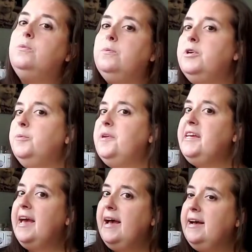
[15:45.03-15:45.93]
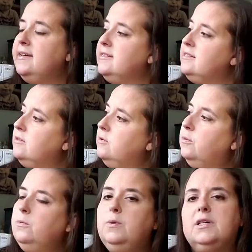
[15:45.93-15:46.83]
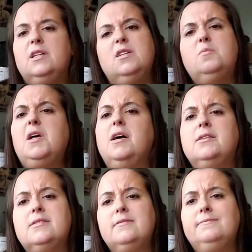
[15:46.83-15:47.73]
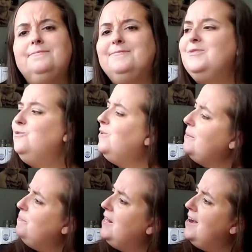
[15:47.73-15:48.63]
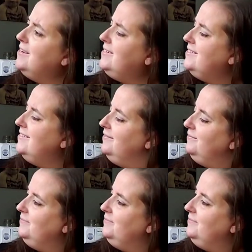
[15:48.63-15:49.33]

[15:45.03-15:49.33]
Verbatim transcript: Ruby has, what color blocks? Red blocks.